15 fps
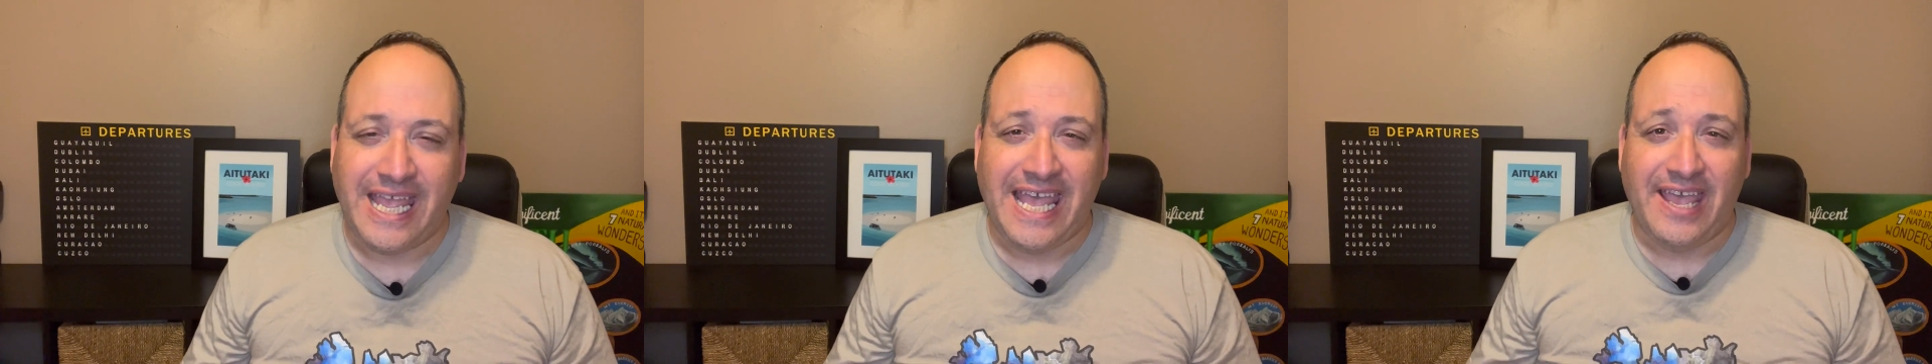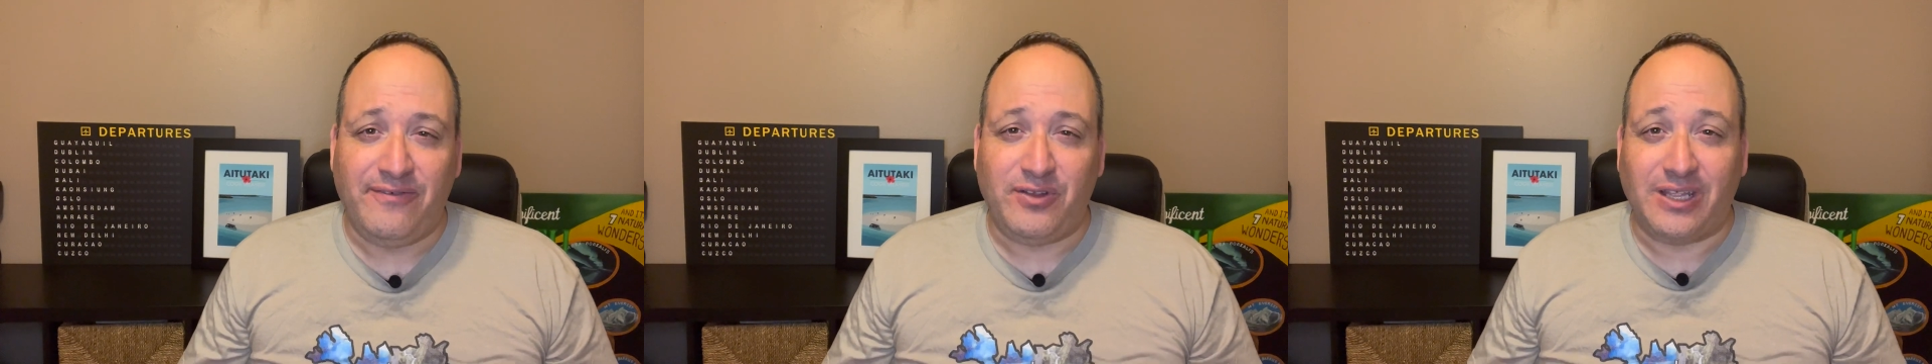
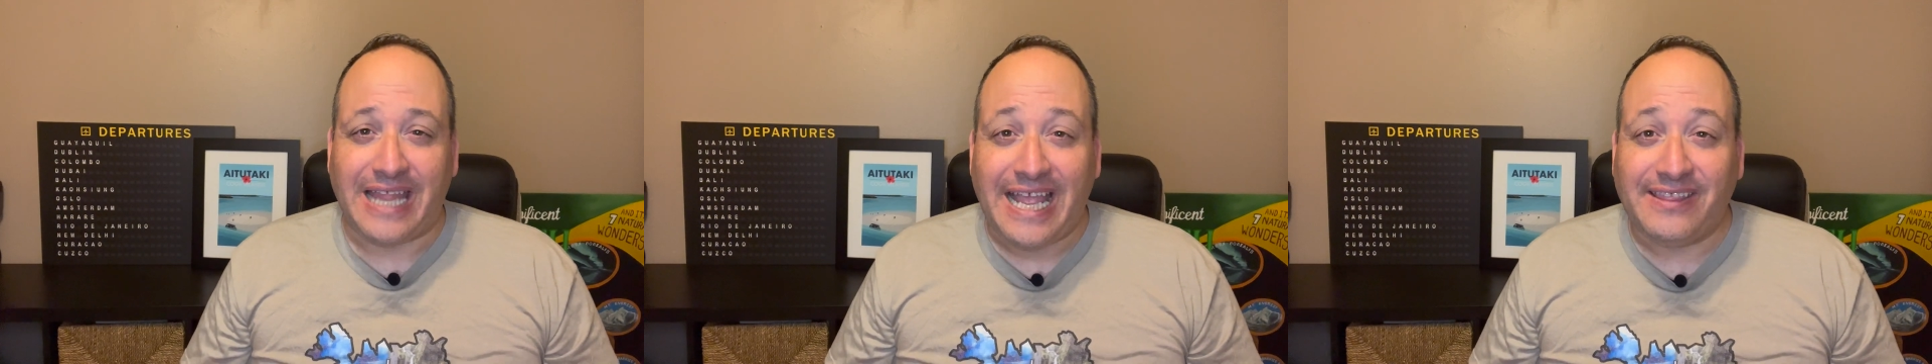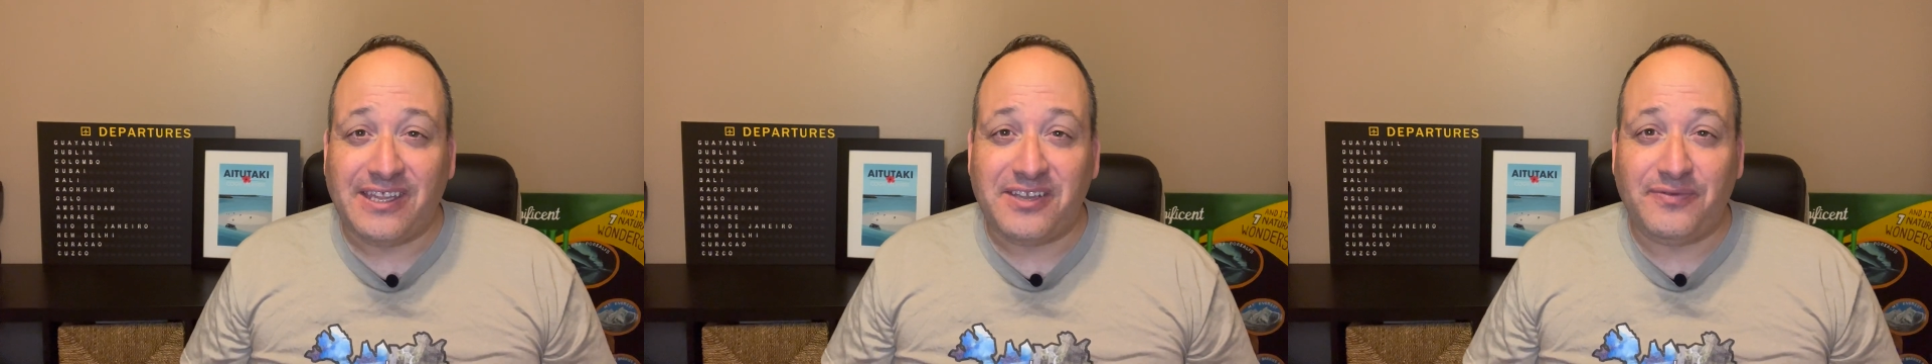If you
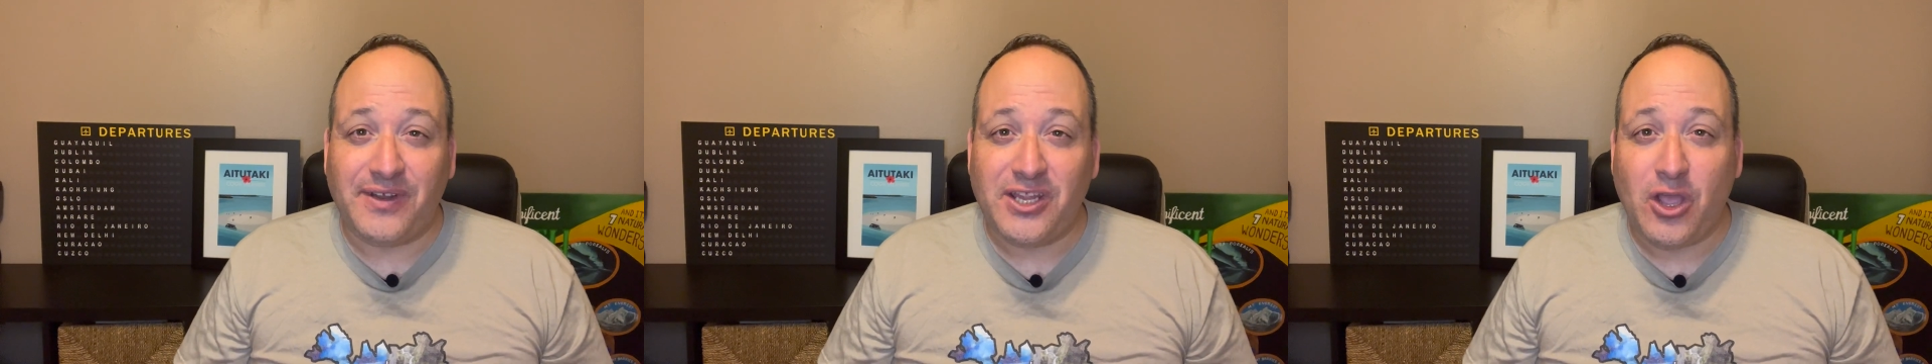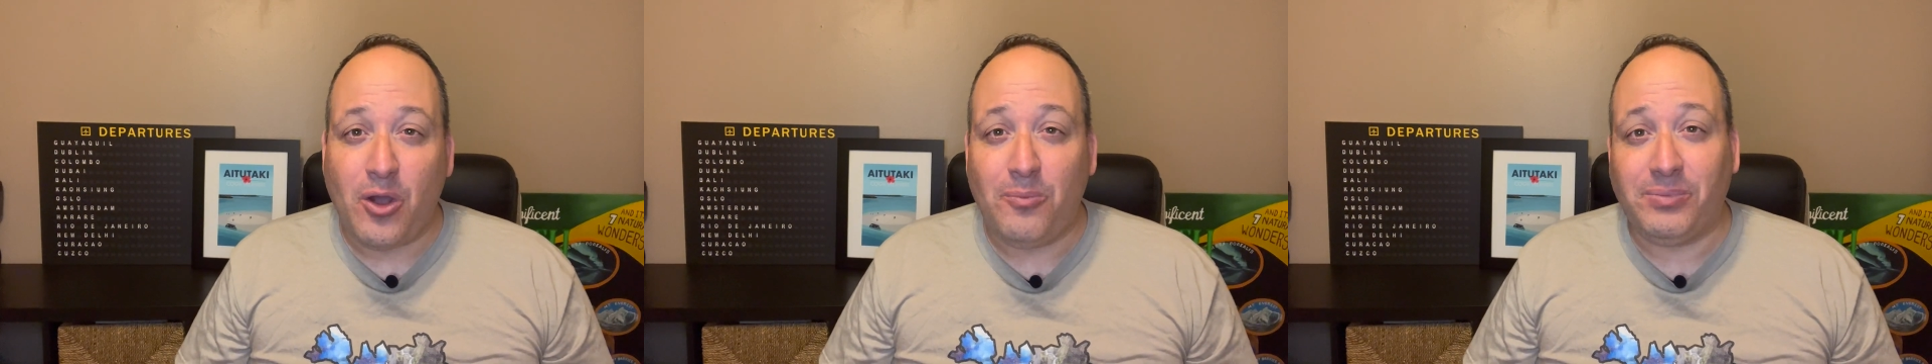like this
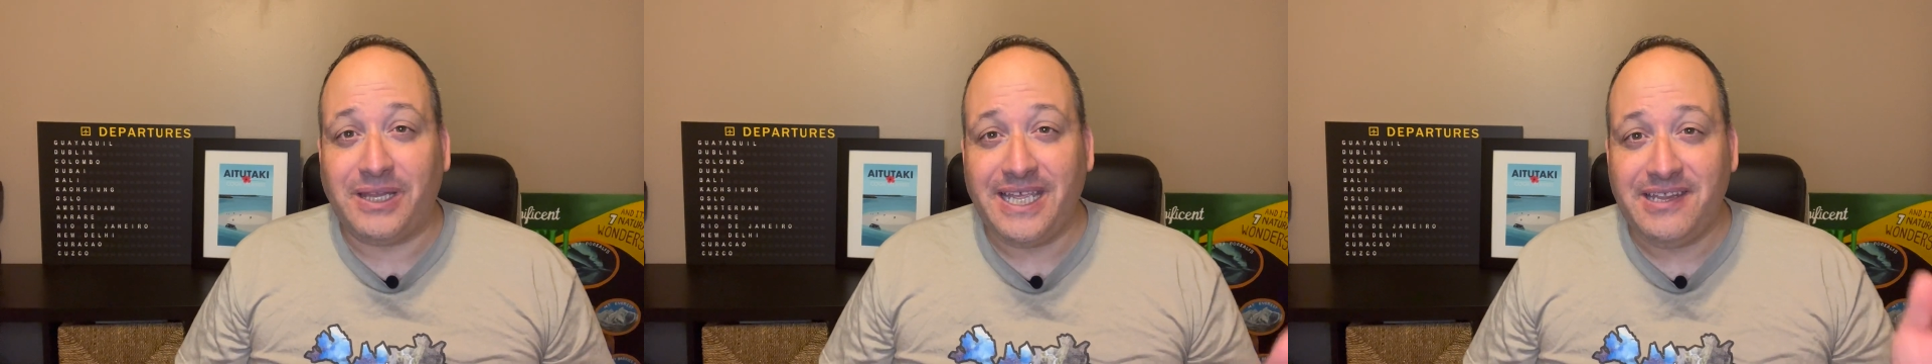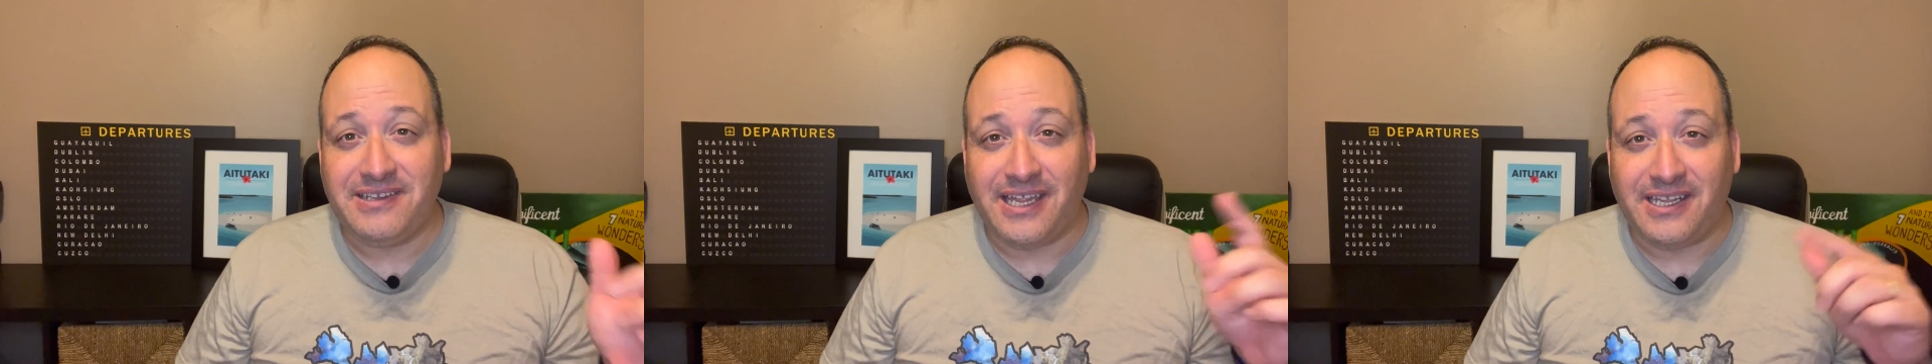video,
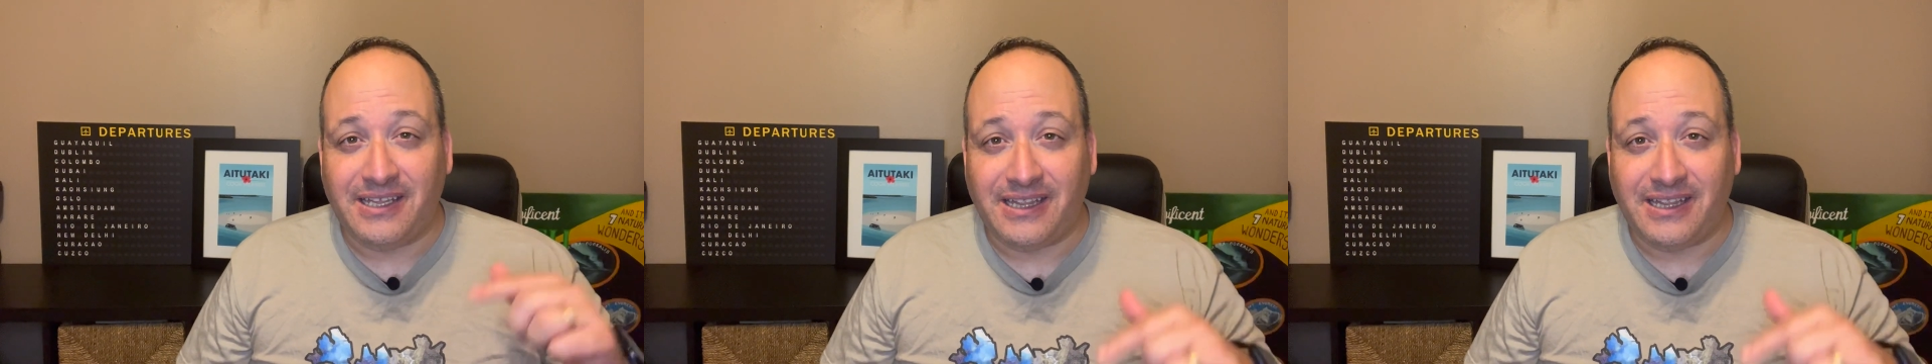please hit